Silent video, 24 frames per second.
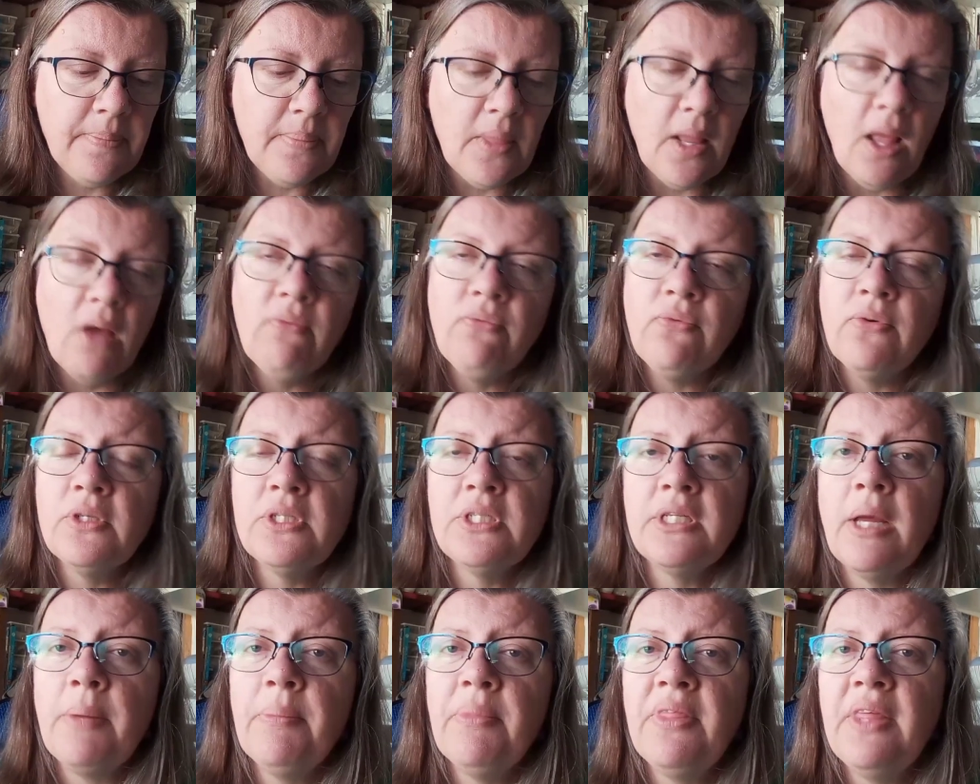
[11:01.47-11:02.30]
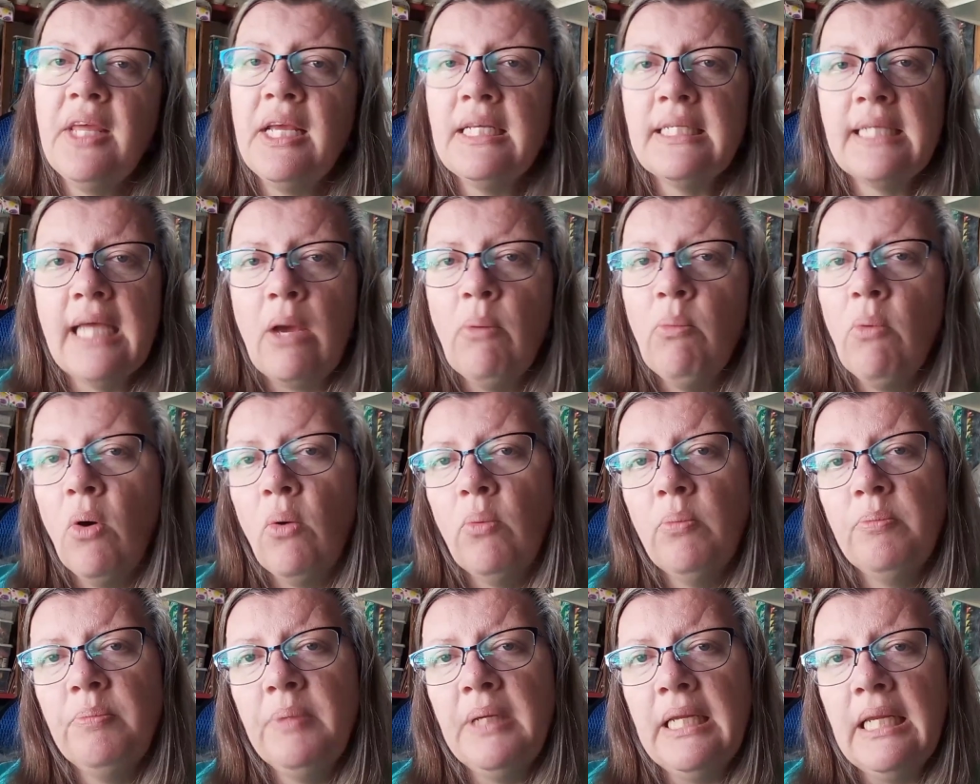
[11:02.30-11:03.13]
For some things, I
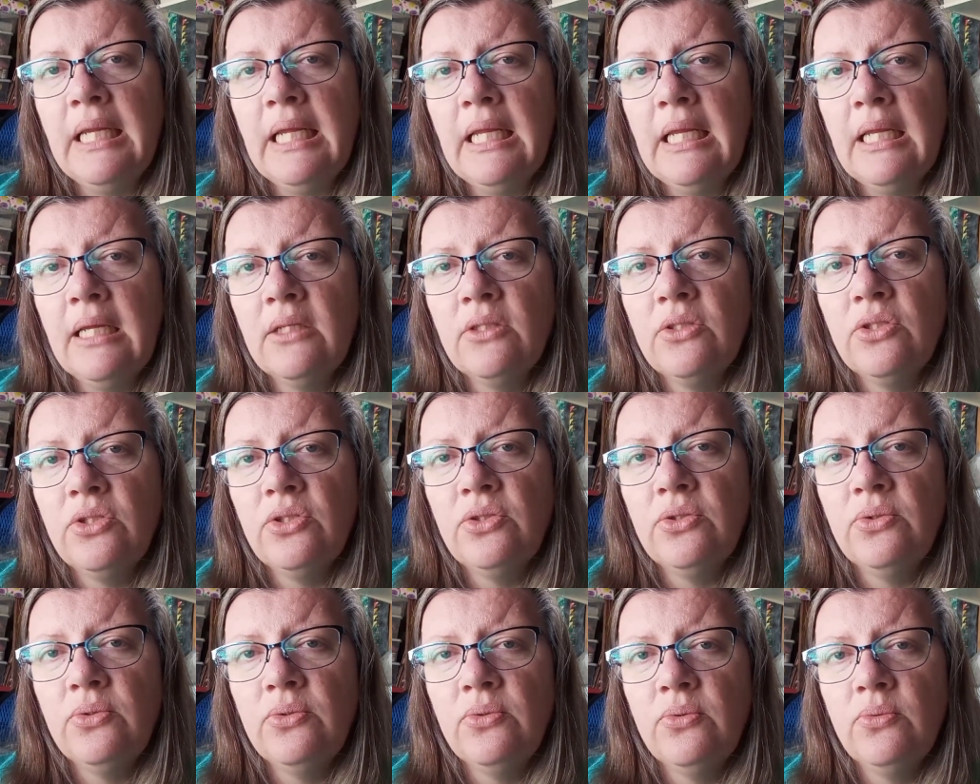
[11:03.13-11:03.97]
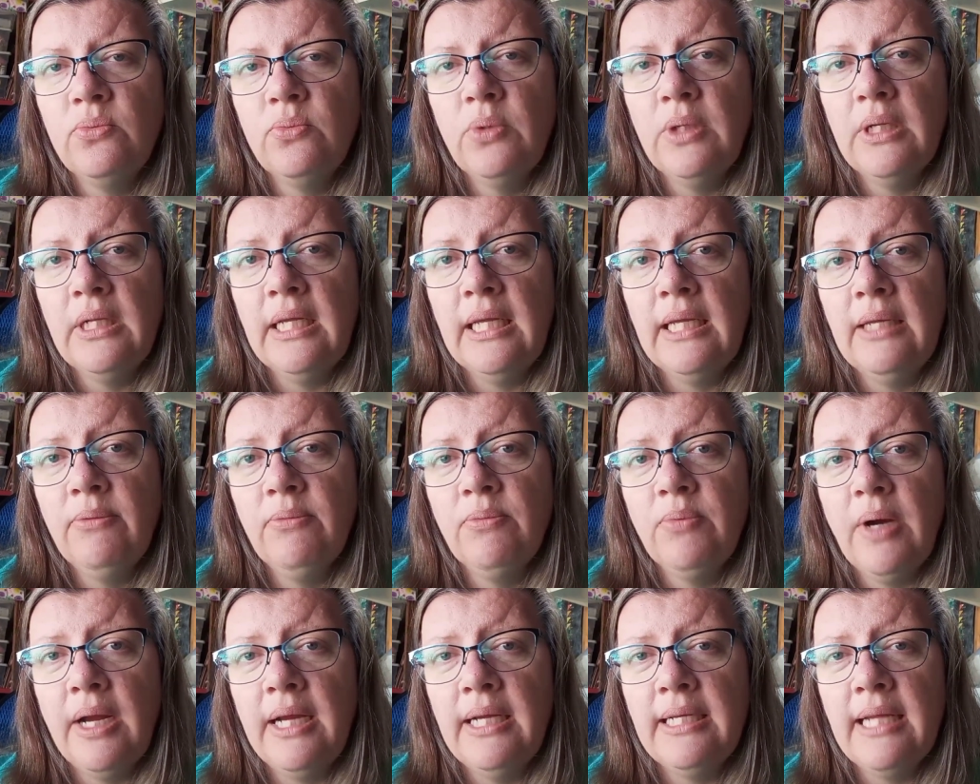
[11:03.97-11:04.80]
won't be needing to really
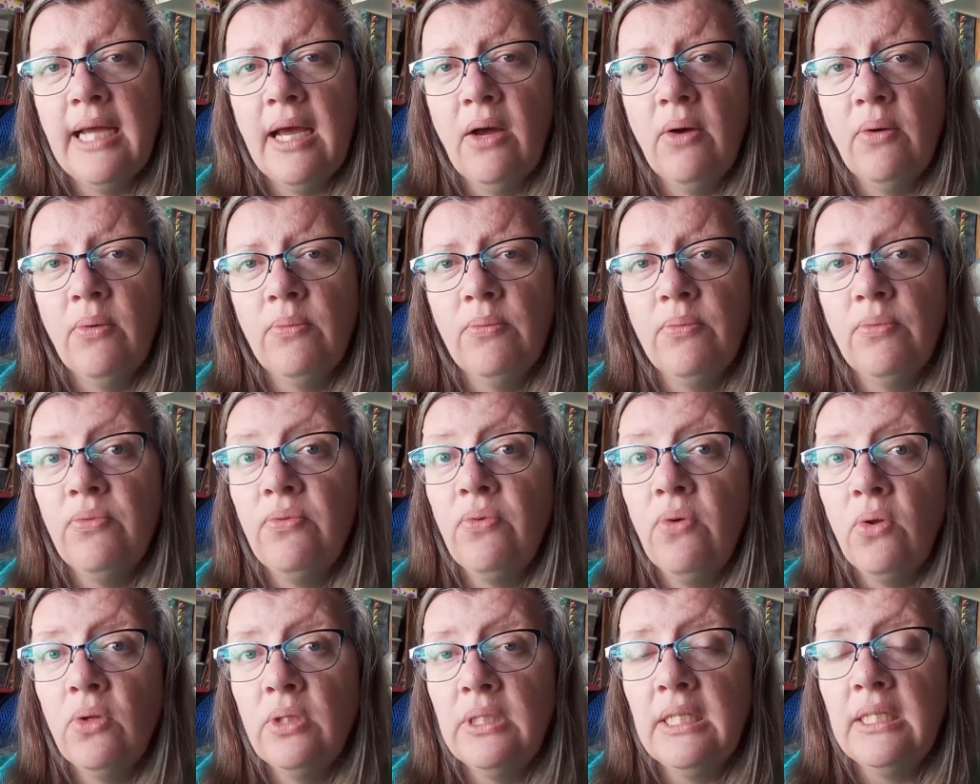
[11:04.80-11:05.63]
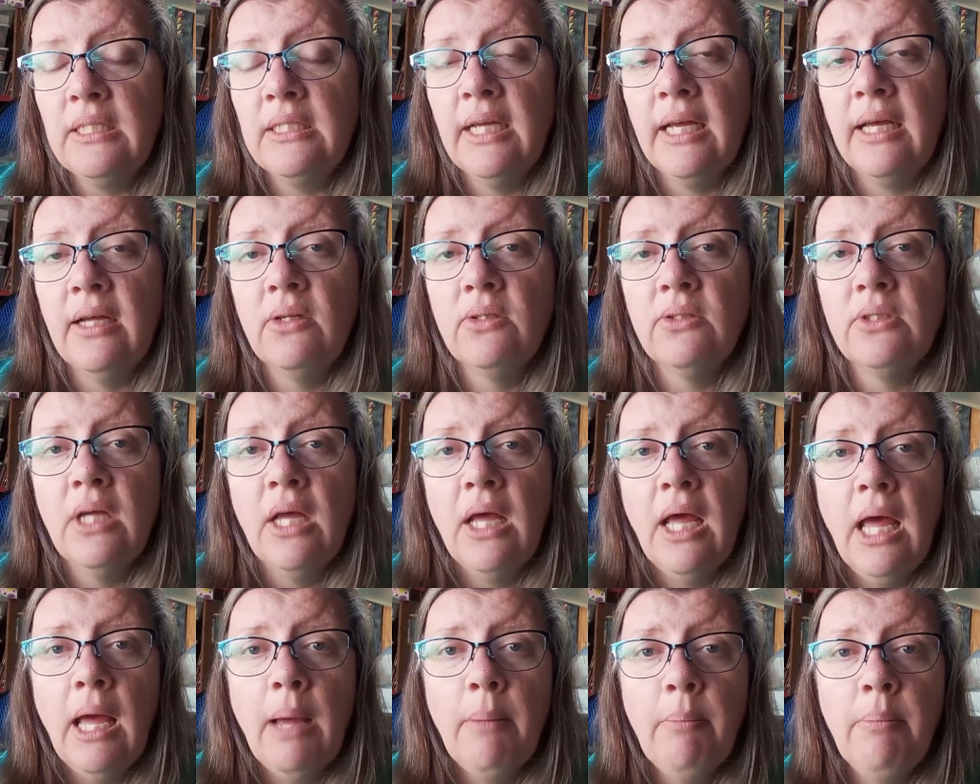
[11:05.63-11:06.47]
write down full details,
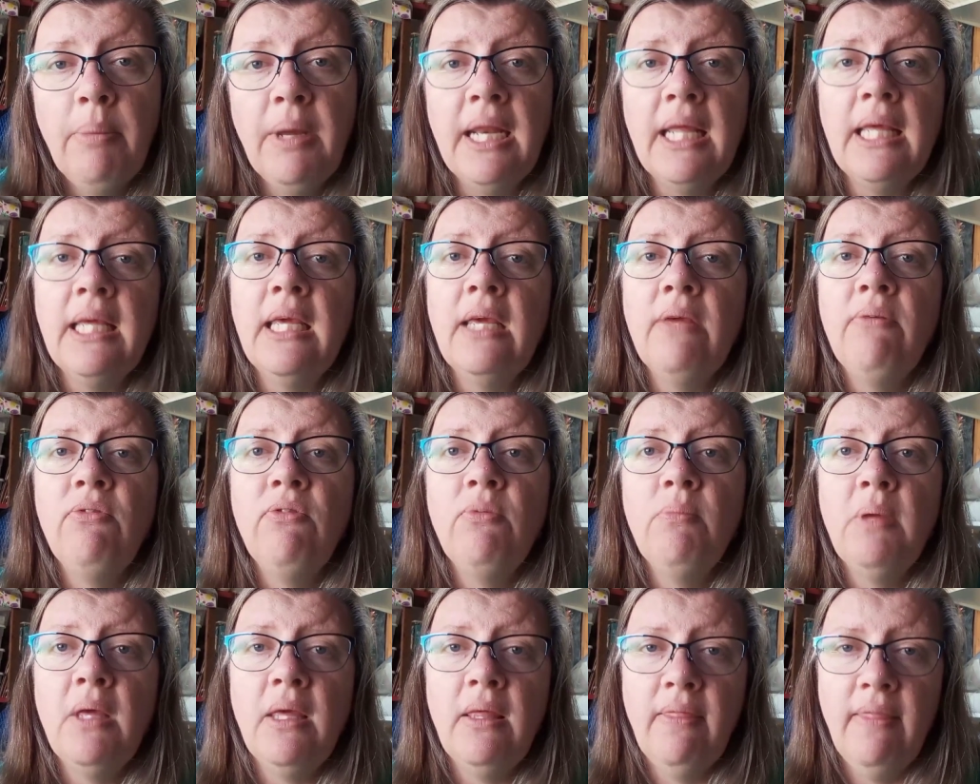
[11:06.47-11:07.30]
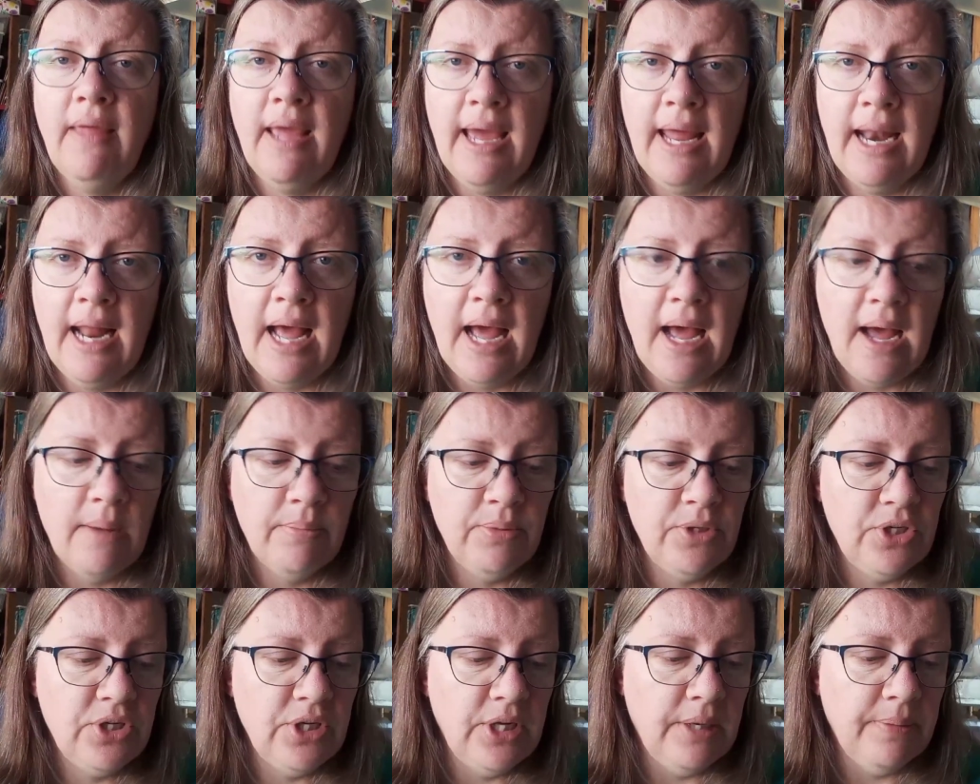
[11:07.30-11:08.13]
but it gives me that
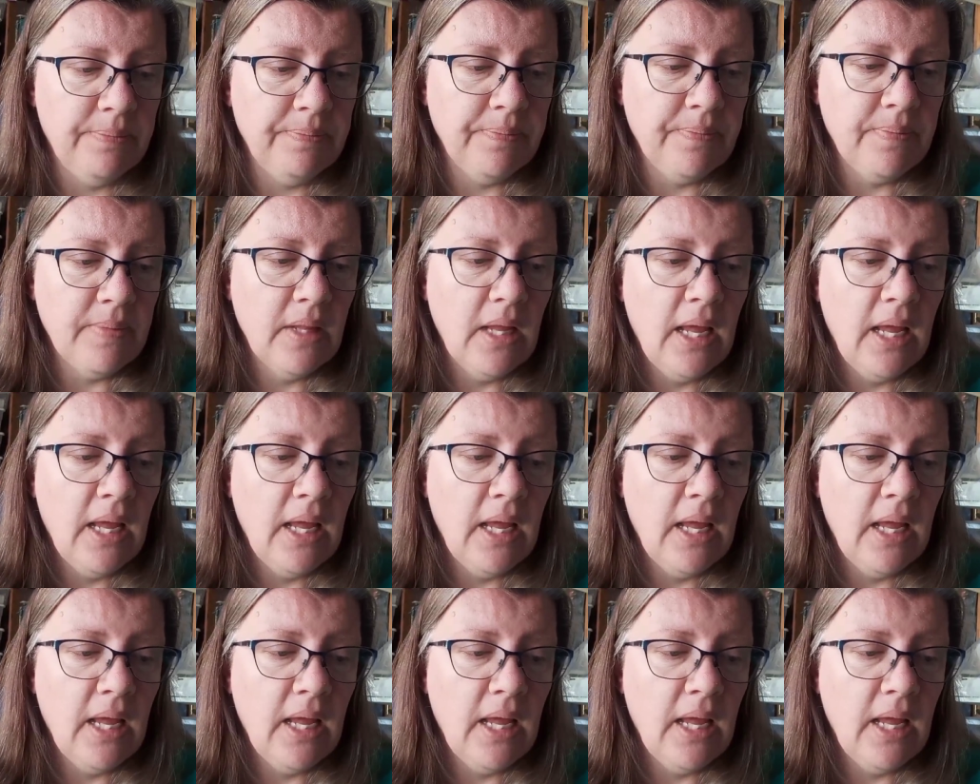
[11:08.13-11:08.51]
option.